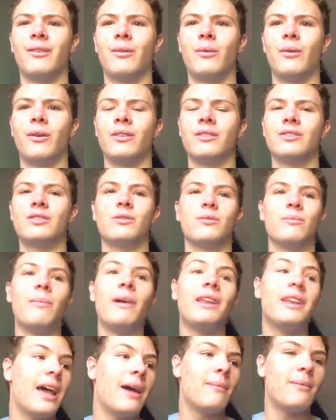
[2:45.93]
one, so
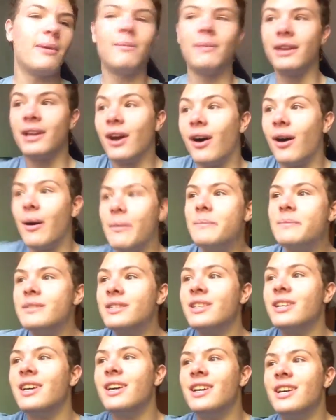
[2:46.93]
Nebby becomes